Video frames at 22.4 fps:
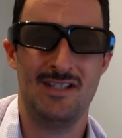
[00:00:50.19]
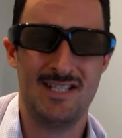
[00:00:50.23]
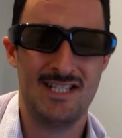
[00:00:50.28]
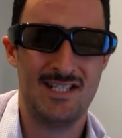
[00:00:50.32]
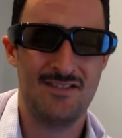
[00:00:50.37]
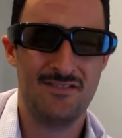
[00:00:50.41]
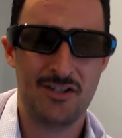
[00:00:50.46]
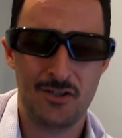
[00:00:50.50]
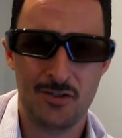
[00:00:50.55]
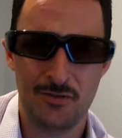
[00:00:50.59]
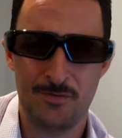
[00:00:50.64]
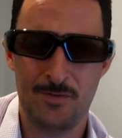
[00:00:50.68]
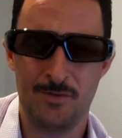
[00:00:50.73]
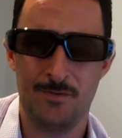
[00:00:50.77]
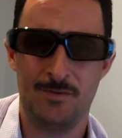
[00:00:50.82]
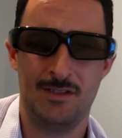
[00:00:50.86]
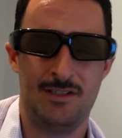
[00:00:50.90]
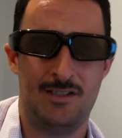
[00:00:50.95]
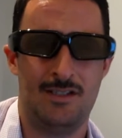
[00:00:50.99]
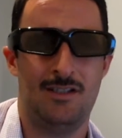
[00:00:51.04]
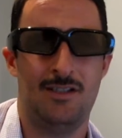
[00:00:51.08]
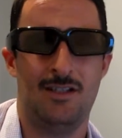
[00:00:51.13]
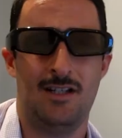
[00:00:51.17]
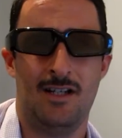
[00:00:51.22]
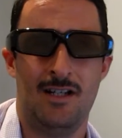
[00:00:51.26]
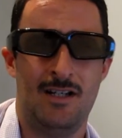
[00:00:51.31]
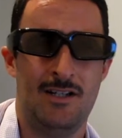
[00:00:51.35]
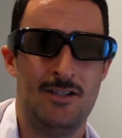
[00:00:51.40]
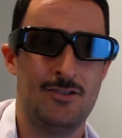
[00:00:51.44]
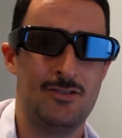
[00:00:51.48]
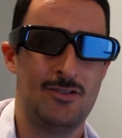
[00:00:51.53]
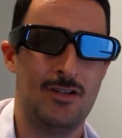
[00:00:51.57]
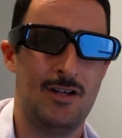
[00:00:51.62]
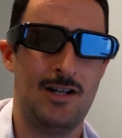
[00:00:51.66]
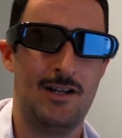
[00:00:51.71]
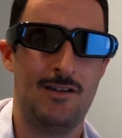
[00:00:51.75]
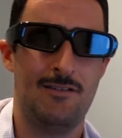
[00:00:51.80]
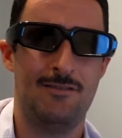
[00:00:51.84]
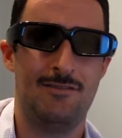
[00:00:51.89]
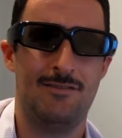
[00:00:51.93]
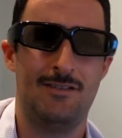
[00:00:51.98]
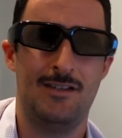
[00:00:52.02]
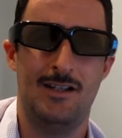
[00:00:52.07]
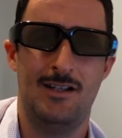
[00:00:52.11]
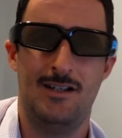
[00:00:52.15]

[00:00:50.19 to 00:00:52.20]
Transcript: 750 gig hard drive.